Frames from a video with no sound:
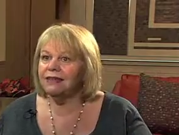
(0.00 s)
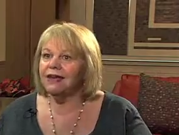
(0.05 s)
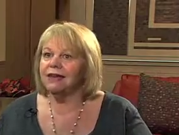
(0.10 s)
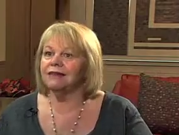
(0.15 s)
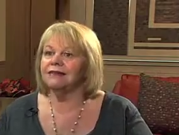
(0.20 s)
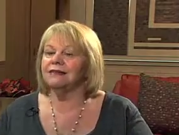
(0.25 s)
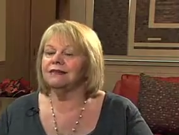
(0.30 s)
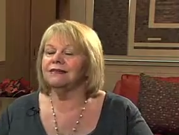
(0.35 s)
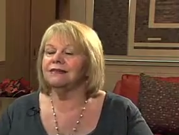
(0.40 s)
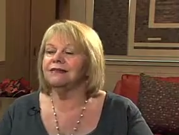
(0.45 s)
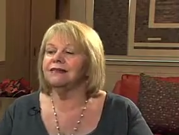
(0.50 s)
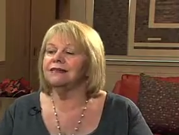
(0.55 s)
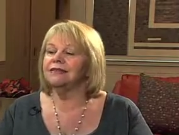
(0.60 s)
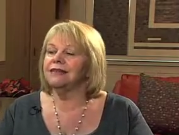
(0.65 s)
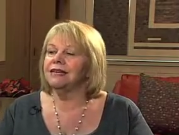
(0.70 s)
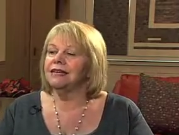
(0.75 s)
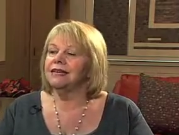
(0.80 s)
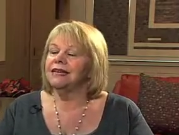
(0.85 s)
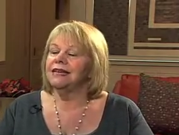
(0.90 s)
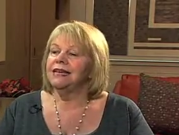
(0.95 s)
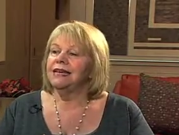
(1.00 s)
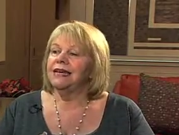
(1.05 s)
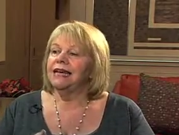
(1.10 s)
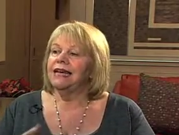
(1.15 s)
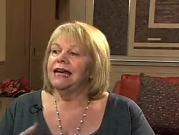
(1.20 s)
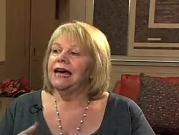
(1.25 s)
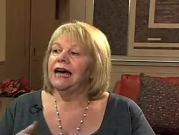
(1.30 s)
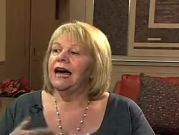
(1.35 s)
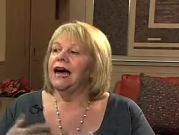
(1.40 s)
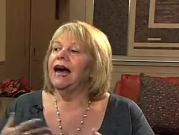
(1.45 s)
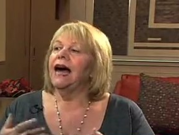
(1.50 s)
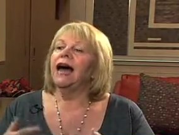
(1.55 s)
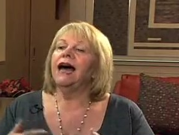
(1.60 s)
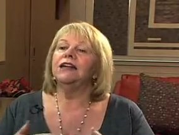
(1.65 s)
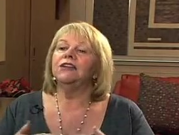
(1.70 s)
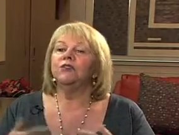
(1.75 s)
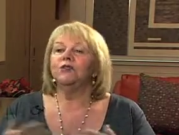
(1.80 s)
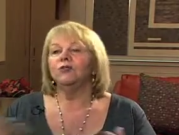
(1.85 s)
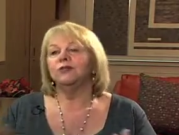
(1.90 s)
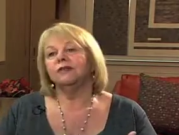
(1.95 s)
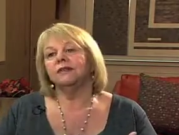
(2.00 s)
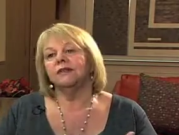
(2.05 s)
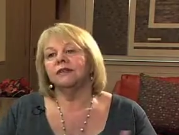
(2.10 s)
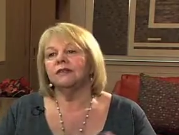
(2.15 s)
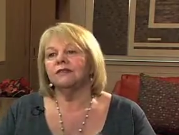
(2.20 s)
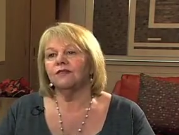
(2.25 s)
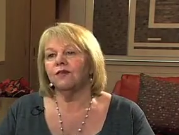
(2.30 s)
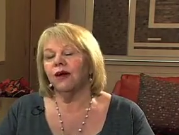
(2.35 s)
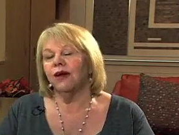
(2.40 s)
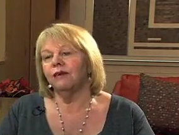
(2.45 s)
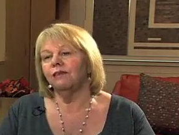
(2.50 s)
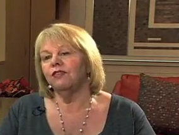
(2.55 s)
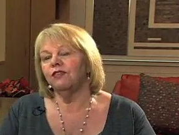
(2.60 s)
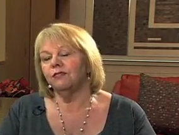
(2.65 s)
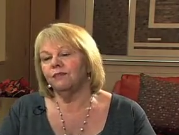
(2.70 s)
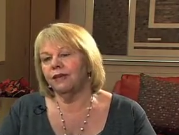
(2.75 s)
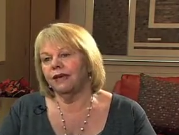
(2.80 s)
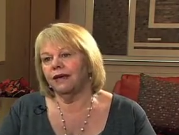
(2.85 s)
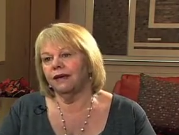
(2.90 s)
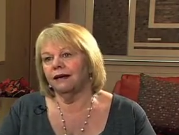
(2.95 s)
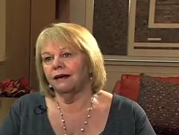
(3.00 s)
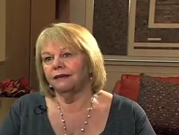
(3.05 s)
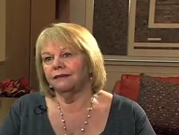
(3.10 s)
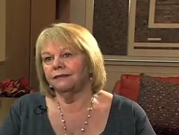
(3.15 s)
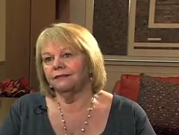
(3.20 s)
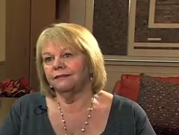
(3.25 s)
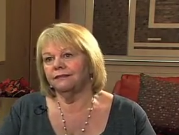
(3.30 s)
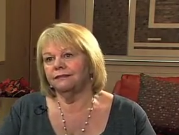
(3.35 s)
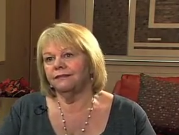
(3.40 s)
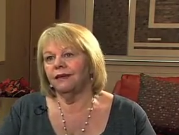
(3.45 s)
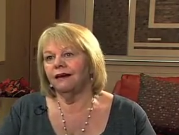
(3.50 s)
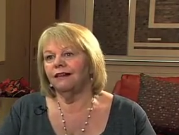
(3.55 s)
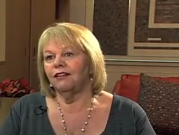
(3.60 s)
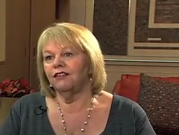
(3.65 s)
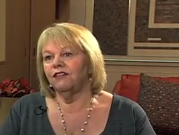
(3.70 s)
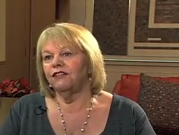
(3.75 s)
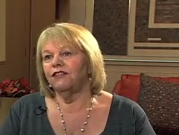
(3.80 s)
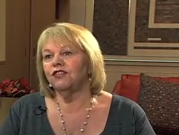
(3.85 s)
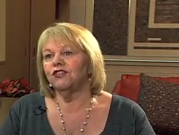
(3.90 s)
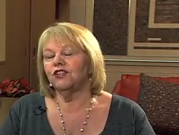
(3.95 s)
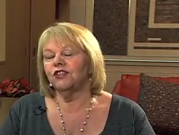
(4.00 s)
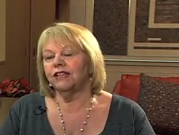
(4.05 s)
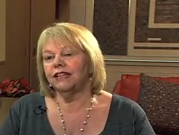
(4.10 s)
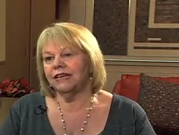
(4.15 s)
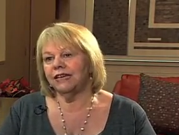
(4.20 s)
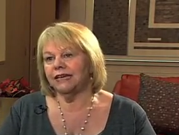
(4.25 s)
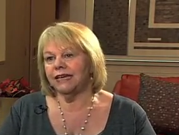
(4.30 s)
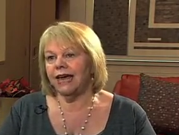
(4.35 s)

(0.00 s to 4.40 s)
They didn't, I, I don't ascribe to being artificially